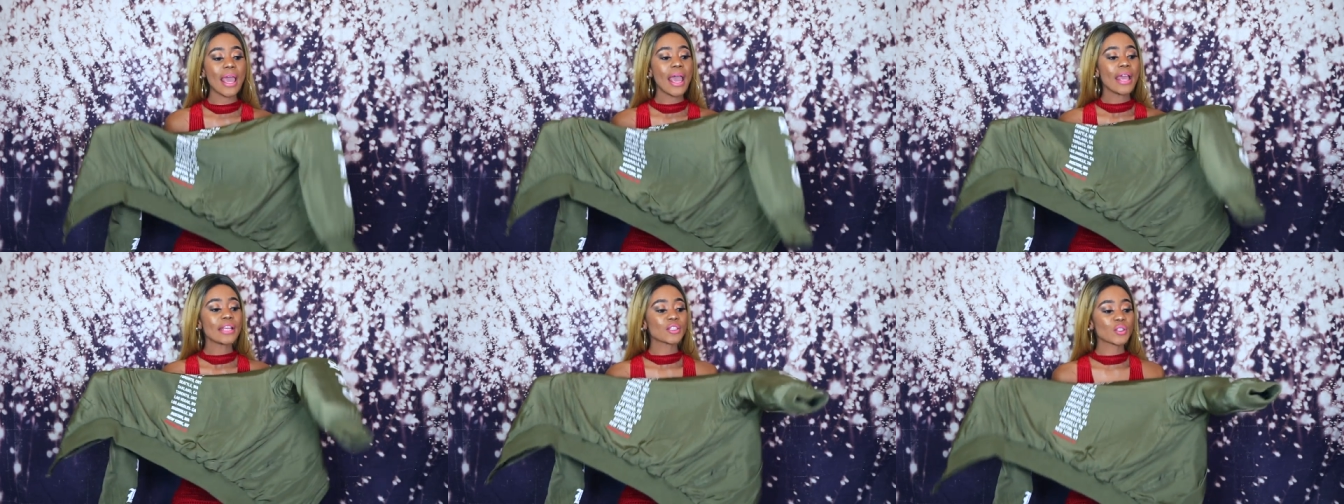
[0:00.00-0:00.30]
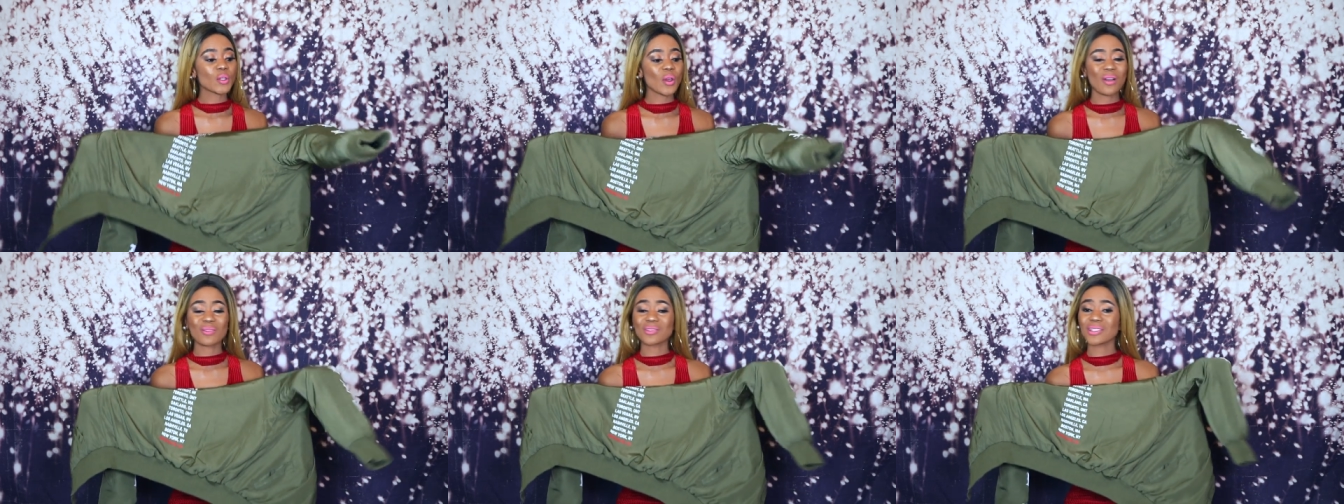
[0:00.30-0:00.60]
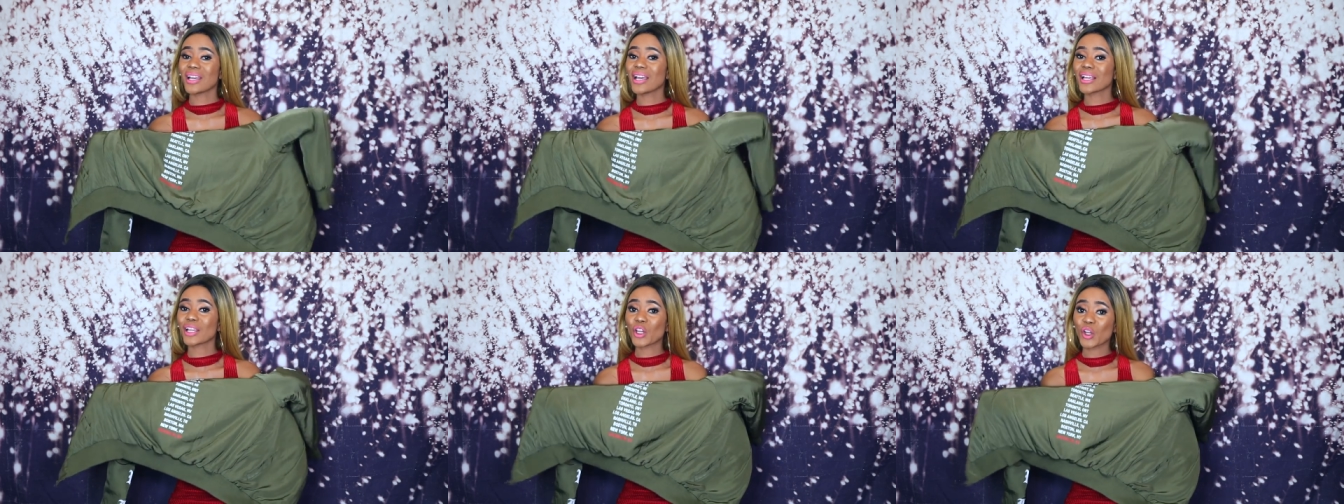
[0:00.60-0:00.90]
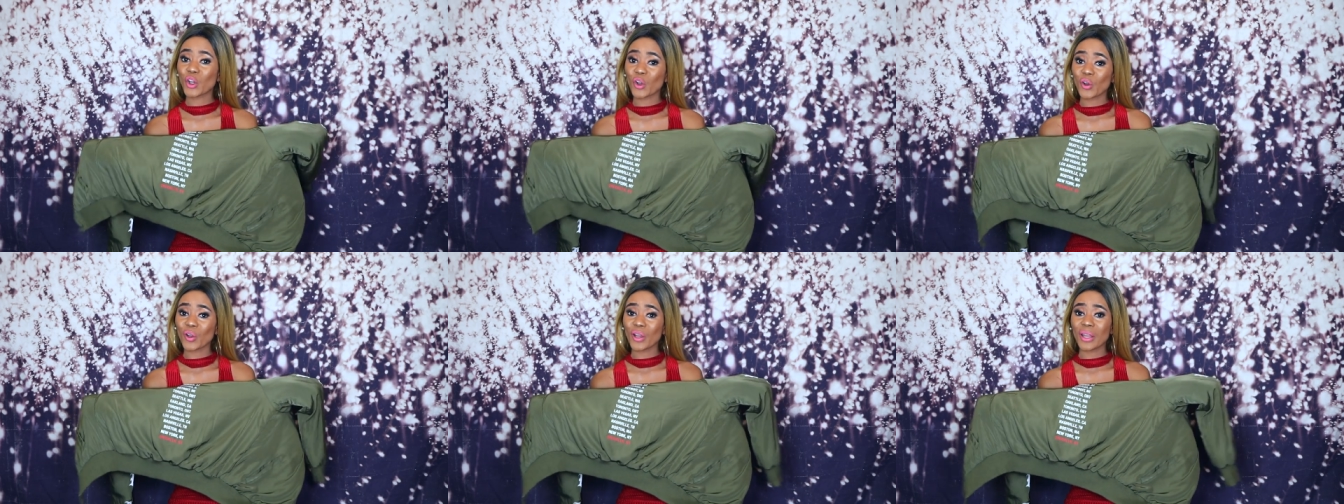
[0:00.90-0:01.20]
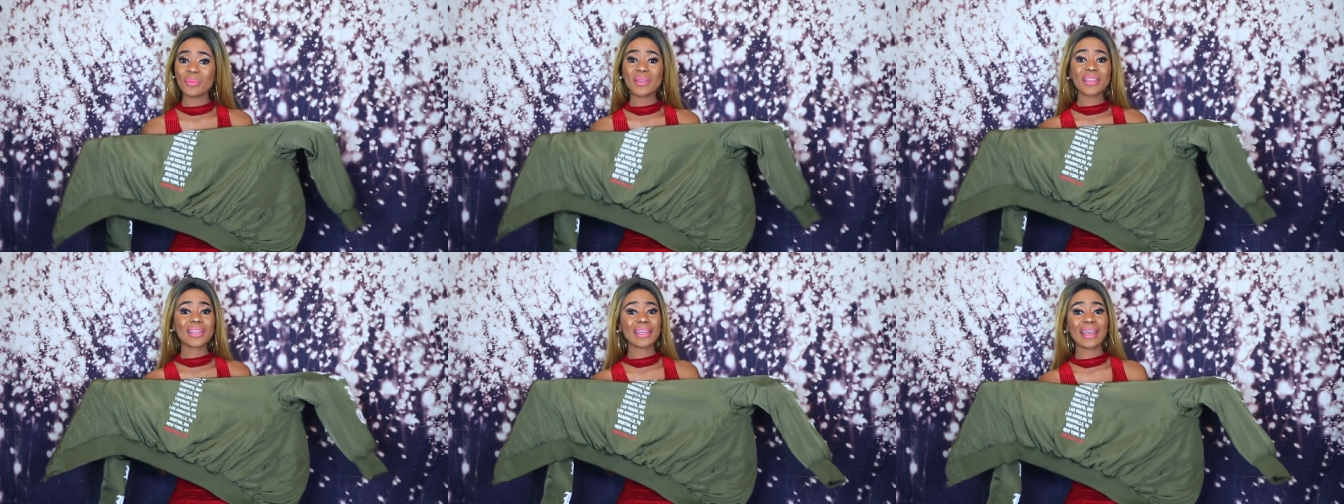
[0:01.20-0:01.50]
So I was like, girl, let
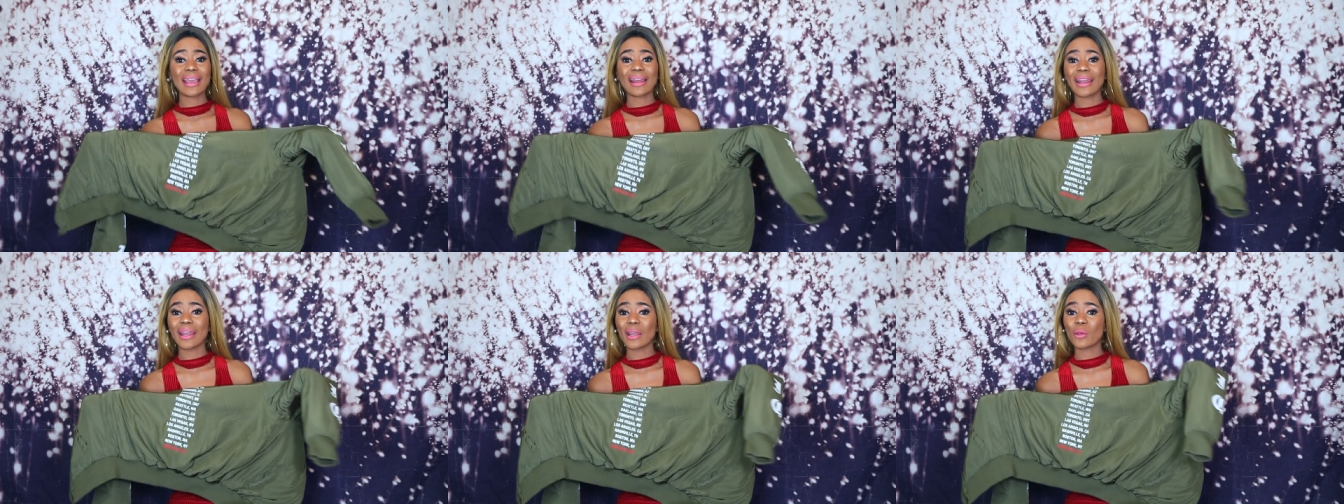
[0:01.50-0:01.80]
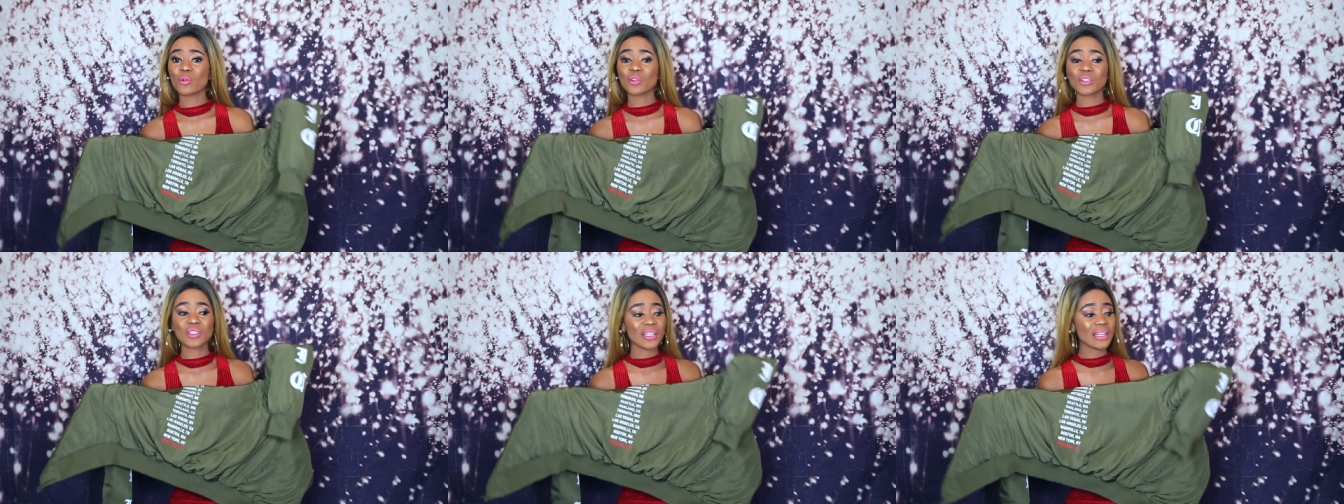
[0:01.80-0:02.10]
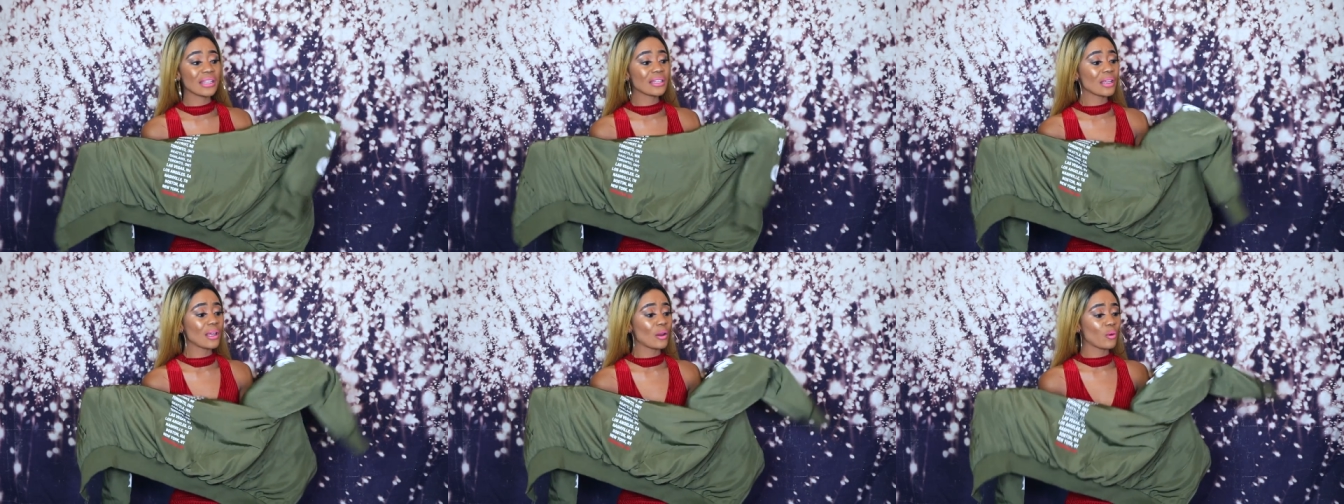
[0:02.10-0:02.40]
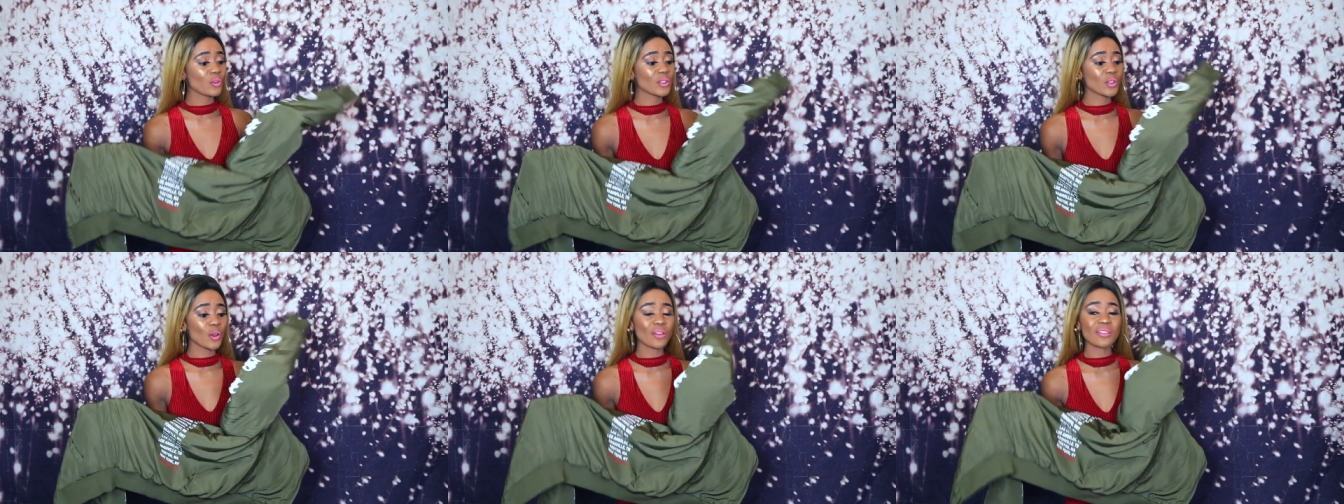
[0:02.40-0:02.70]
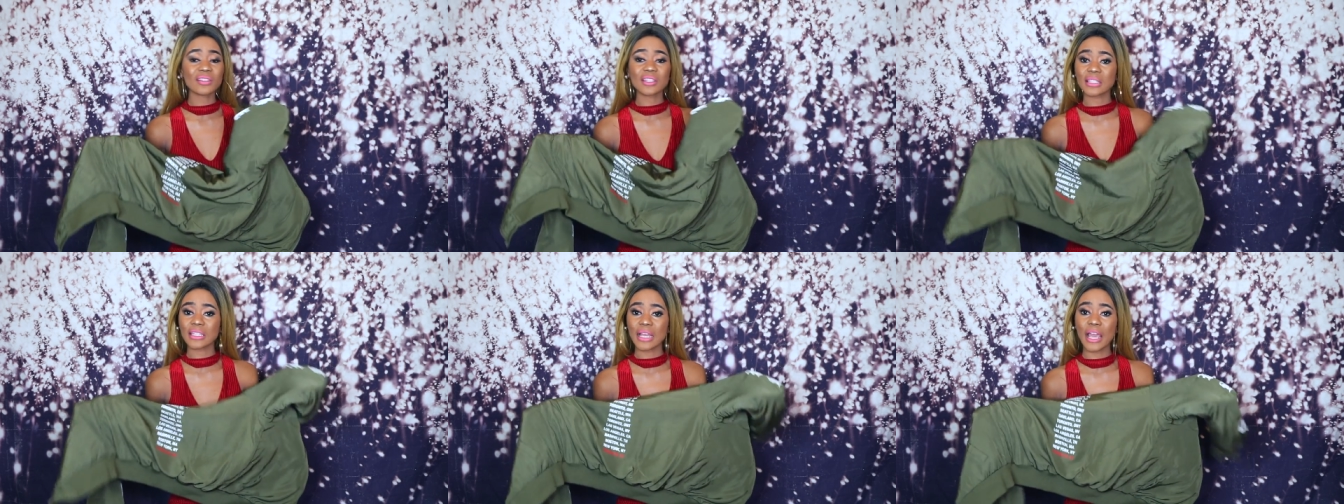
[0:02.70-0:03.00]
me get it. It was in, it was on
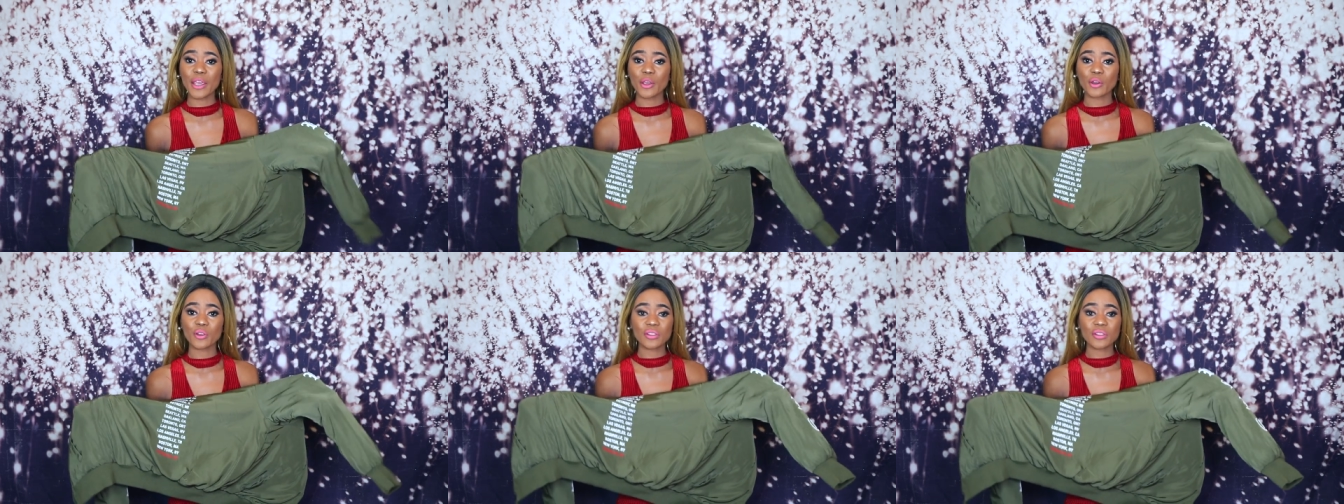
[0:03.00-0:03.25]
sale.